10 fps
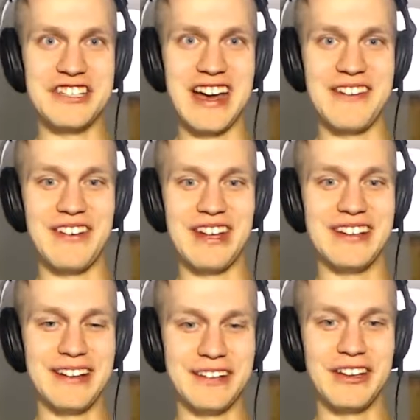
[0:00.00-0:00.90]
and
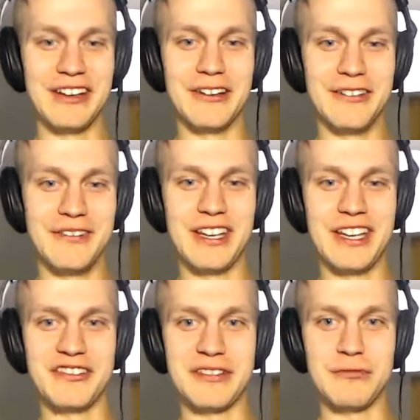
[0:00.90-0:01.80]
the videos
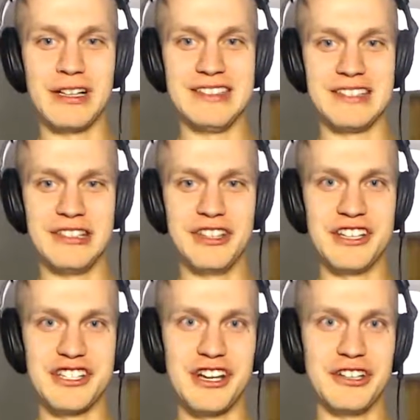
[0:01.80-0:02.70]
that we'll include on the
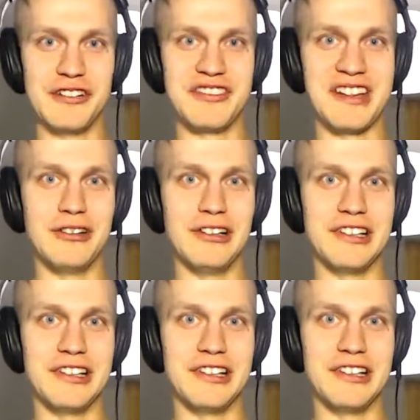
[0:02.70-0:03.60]
show notes, and all
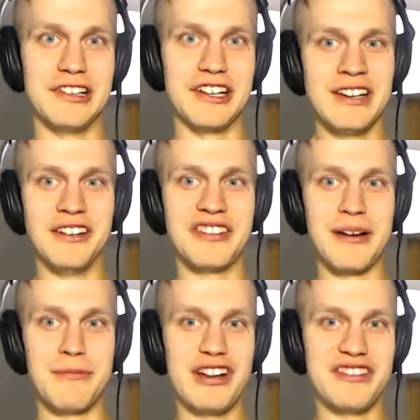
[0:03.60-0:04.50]
the
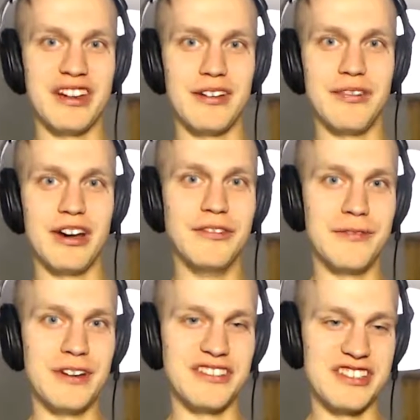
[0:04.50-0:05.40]
summaries of
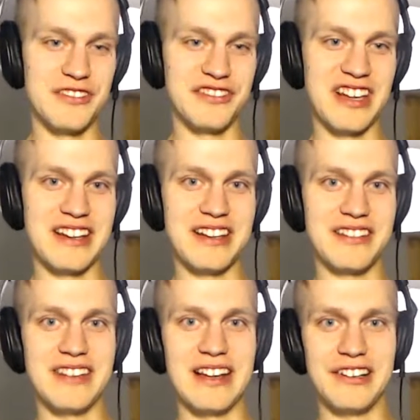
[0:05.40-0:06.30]
the things that you've
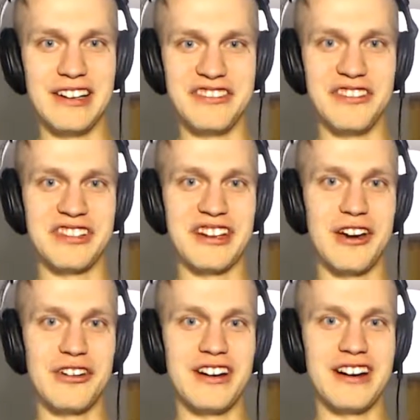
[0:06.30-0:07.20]
said, that the listeners
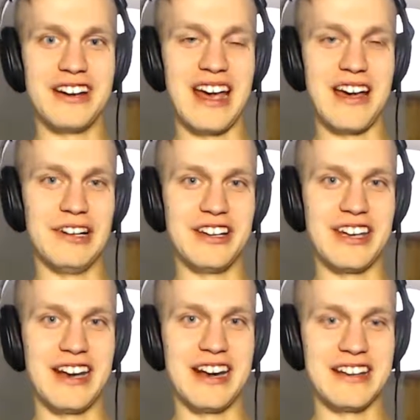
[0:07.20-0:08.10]
can go there and have a
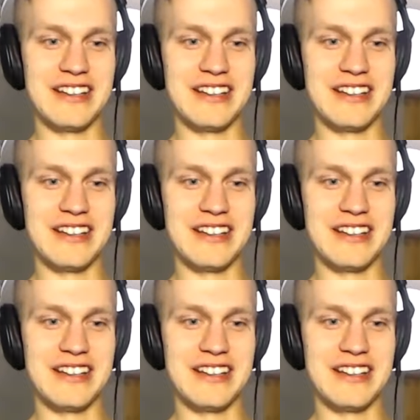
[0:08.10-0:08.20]
look at it